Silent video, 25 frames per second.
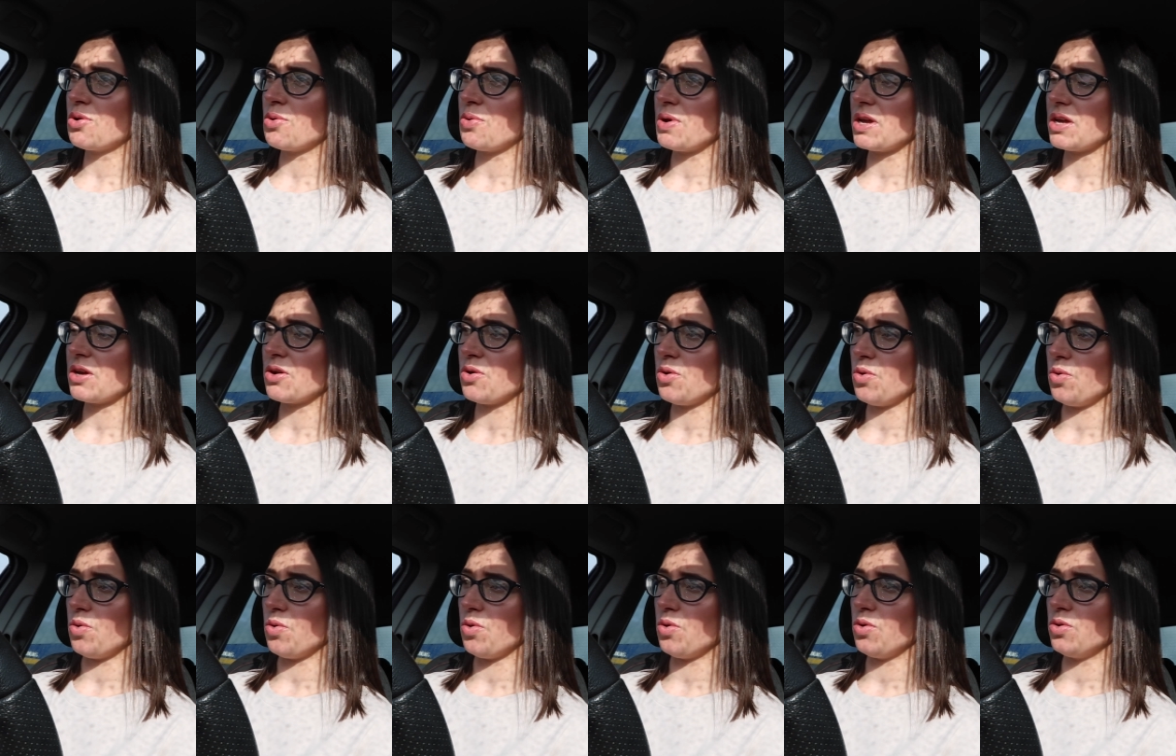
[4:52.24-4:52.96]
a quick
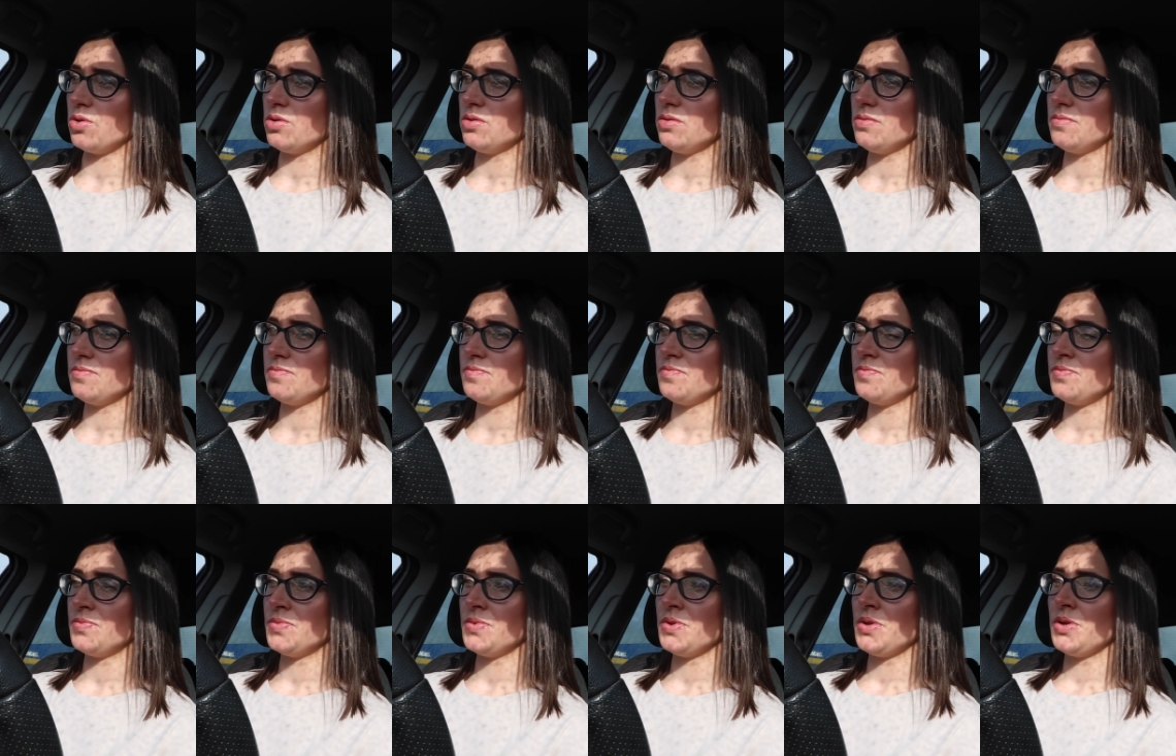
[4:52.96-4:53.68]
call
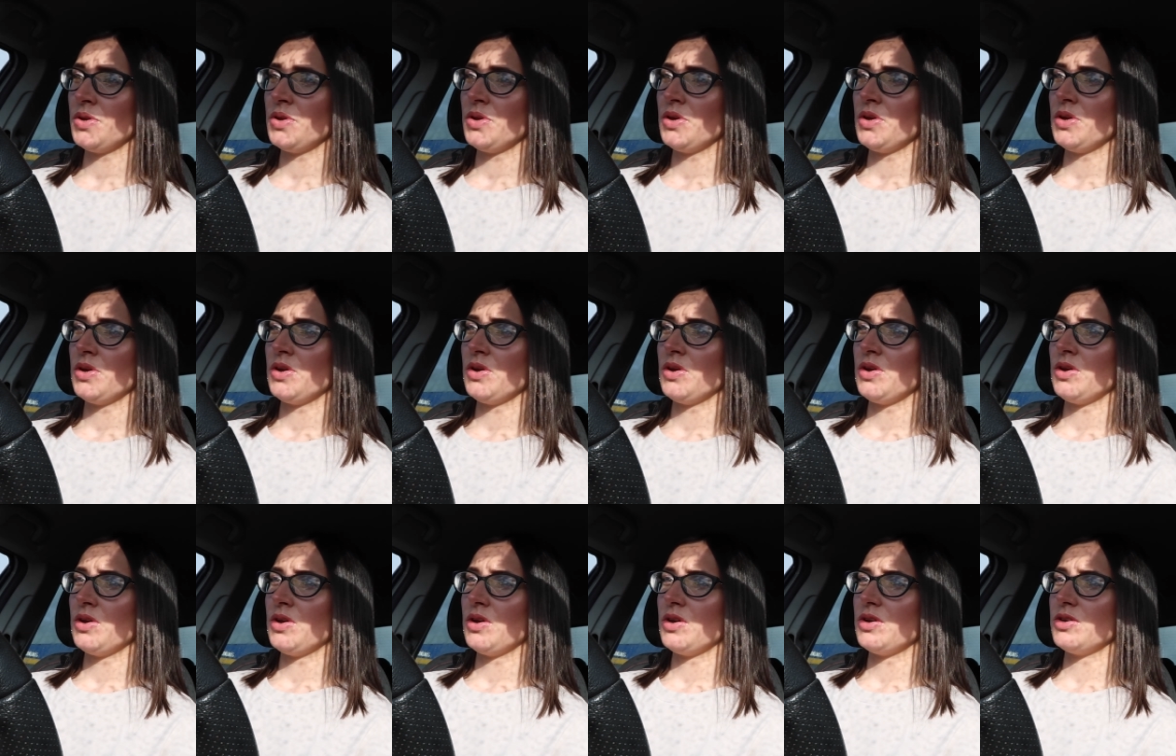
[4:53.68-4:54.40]

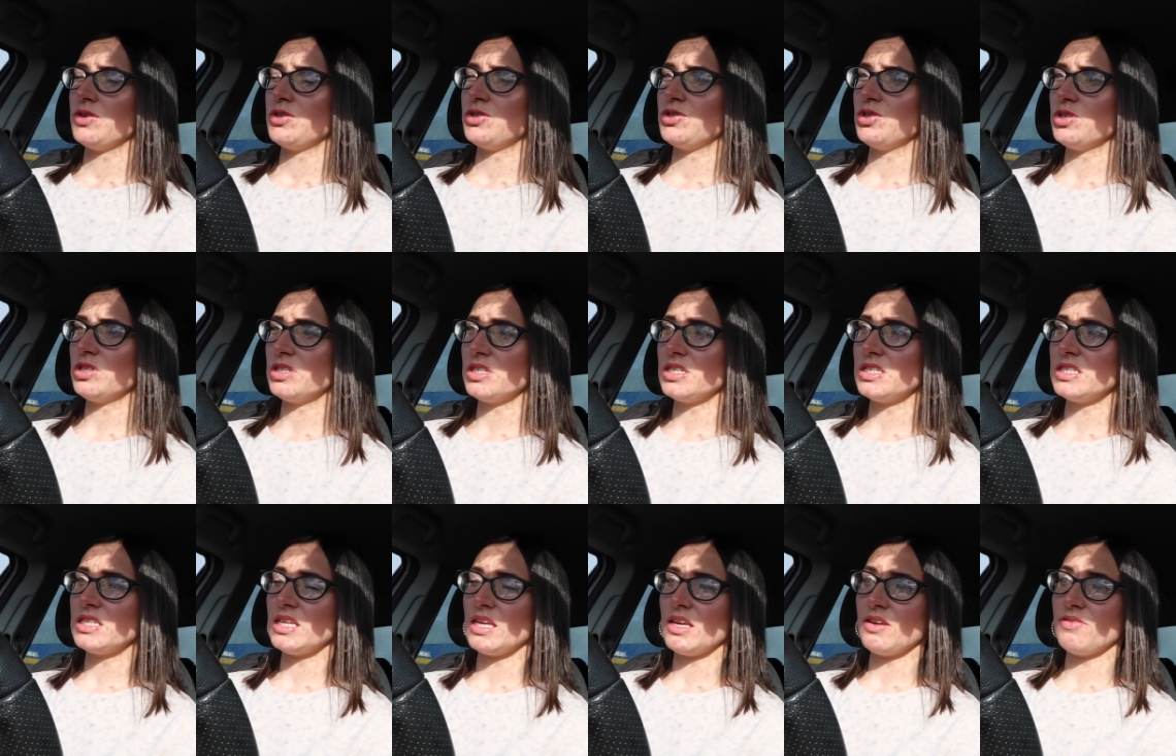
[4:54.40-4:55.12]
just
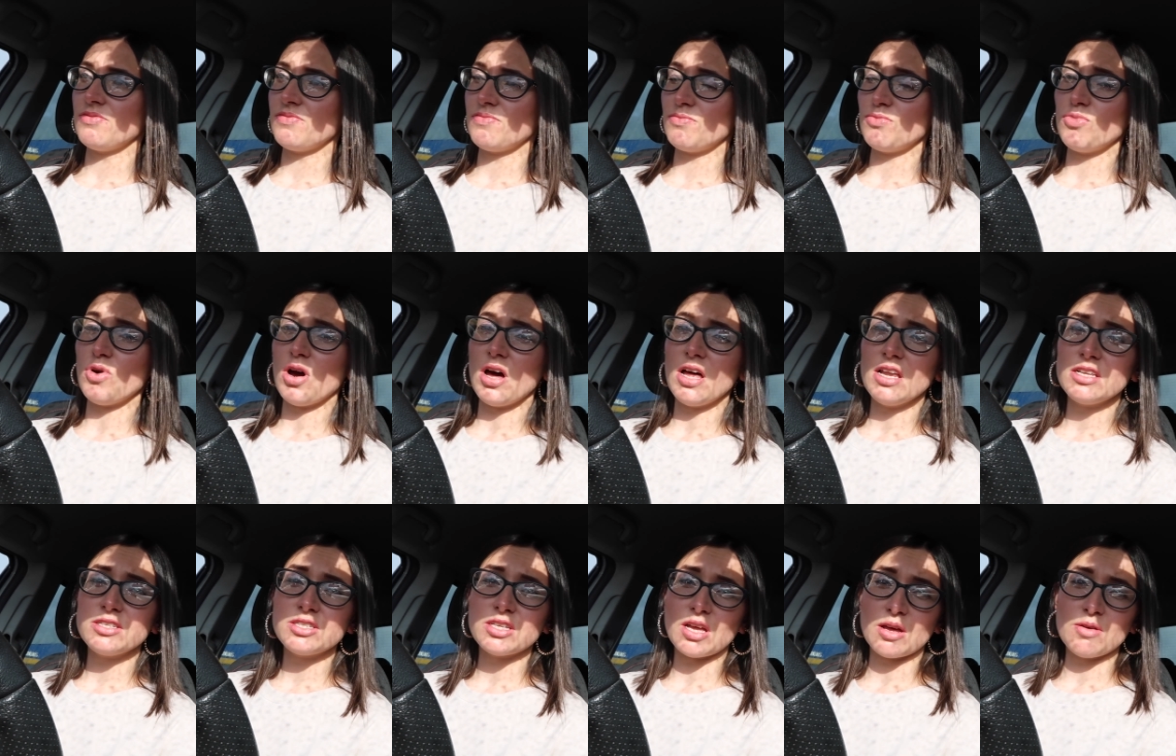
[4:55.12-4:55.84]
to see if,
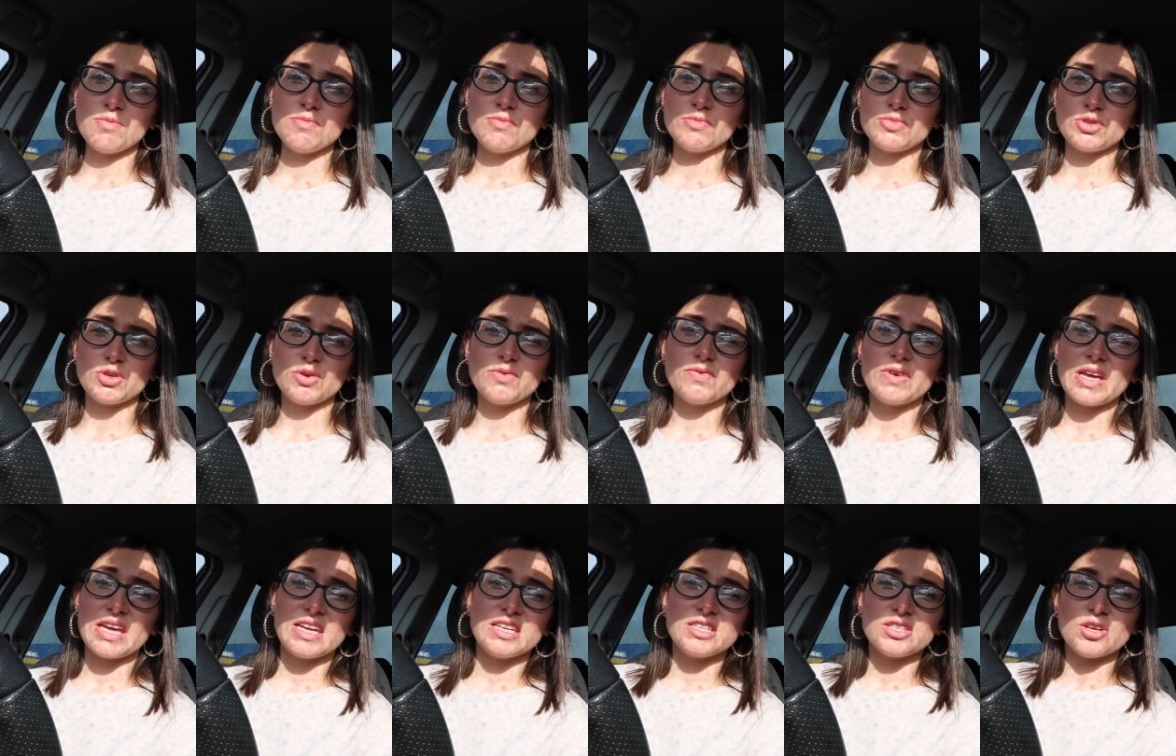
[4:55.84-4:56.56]
whilst I'm
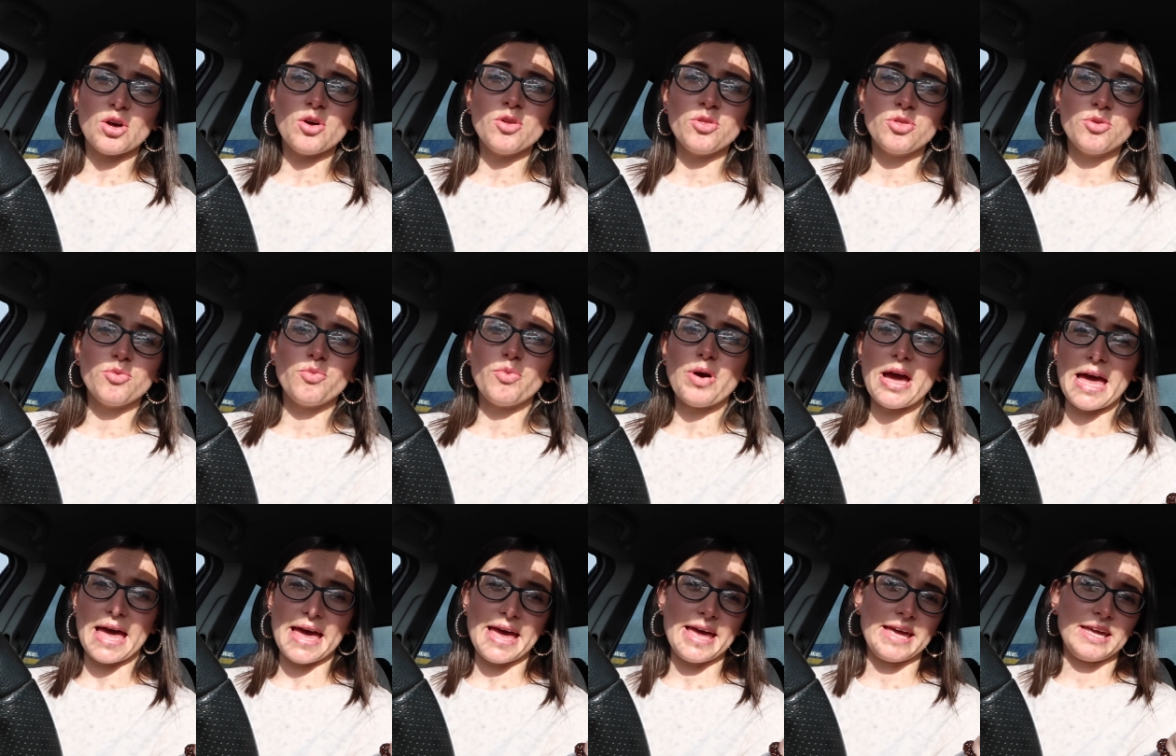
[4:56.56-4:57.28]
sort of, it's on the
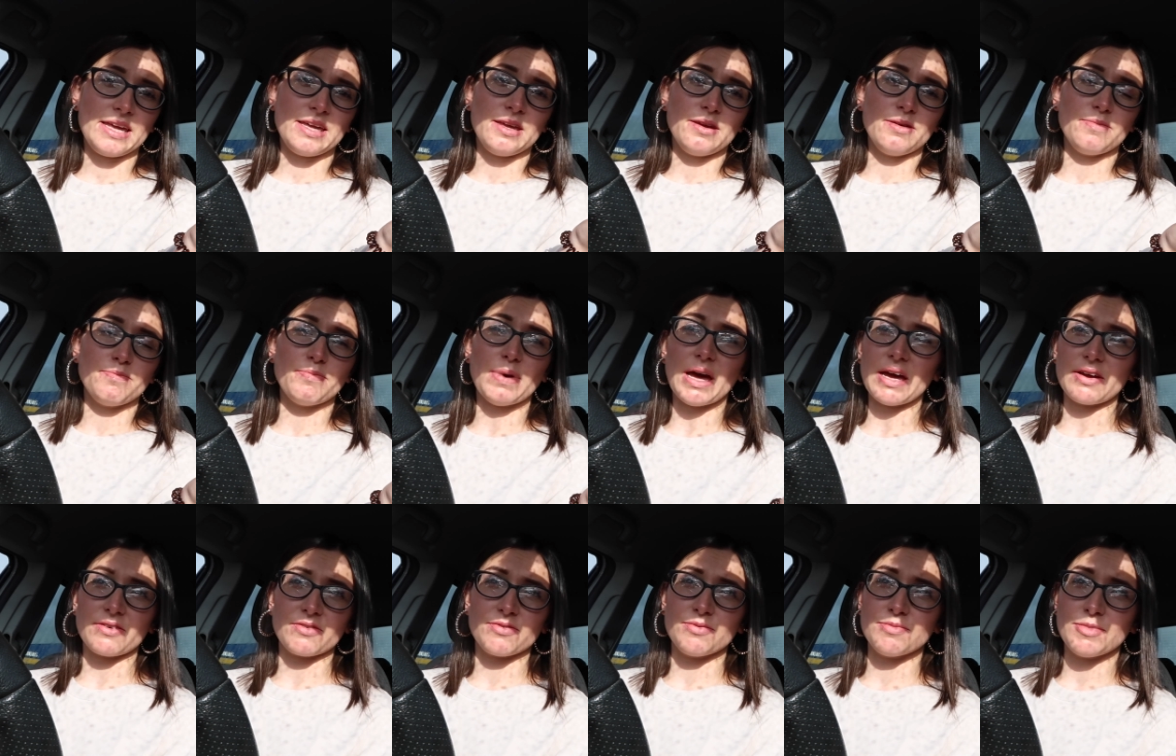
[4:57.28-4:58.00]
way
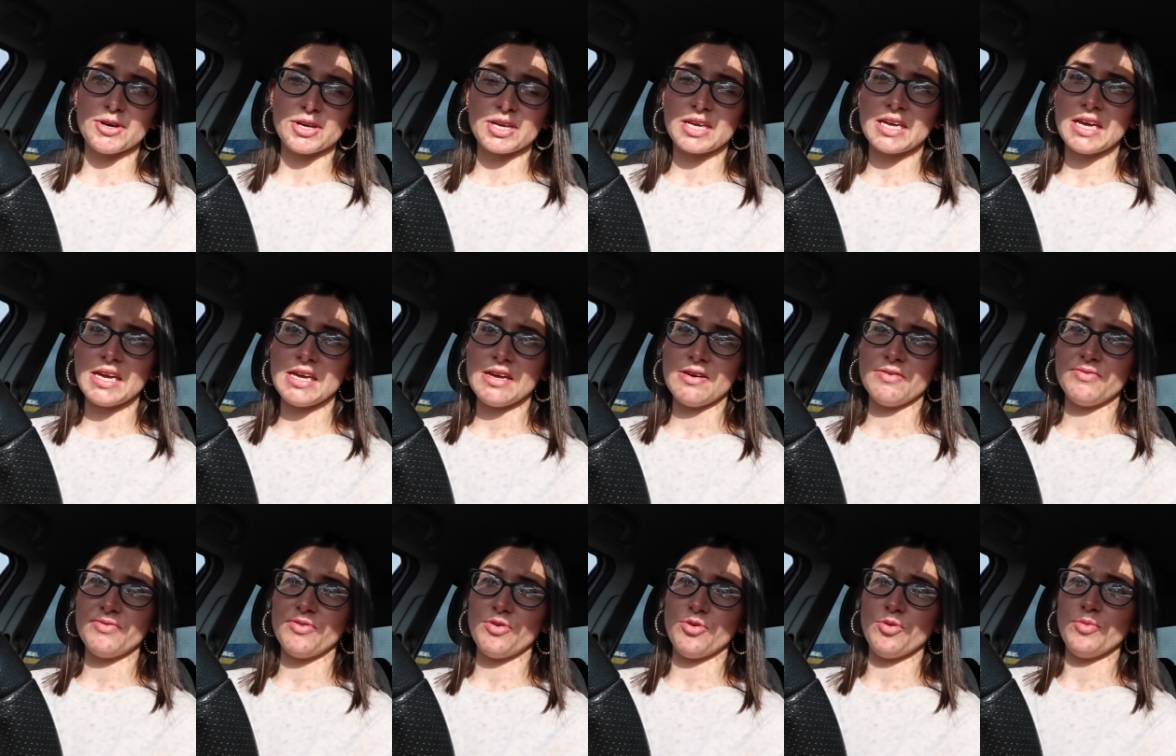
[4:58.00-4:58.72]
back from
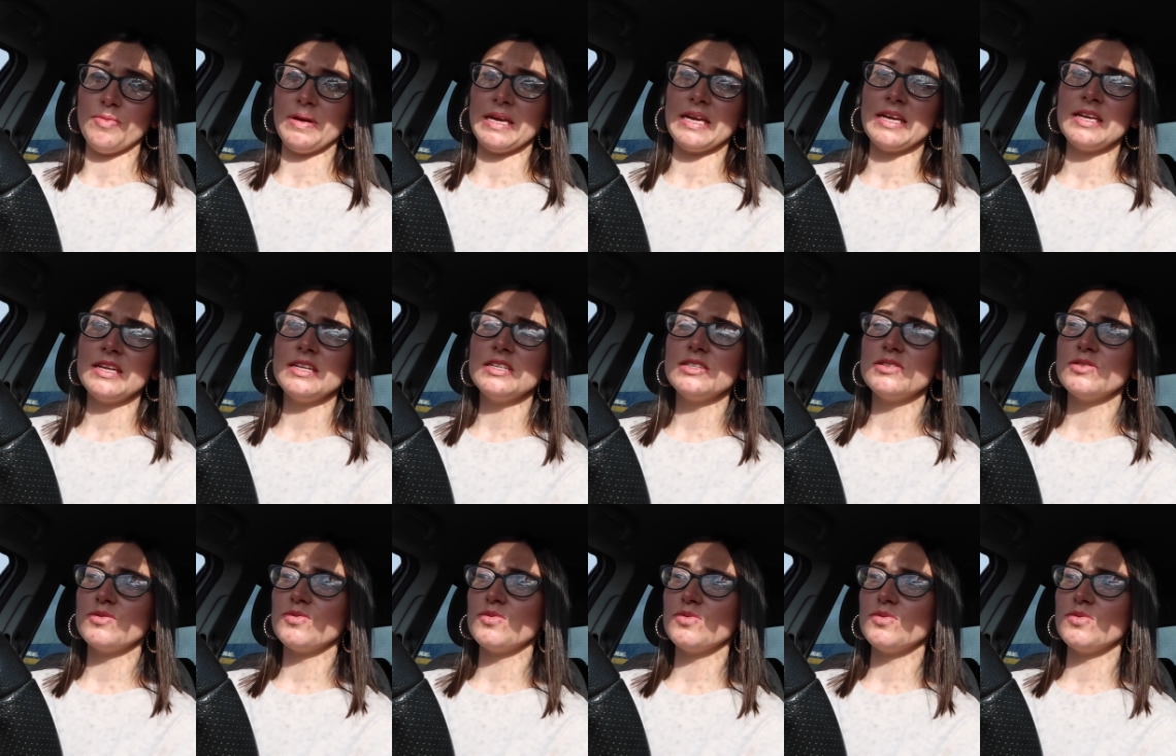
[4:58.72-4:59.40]
Ikea for me,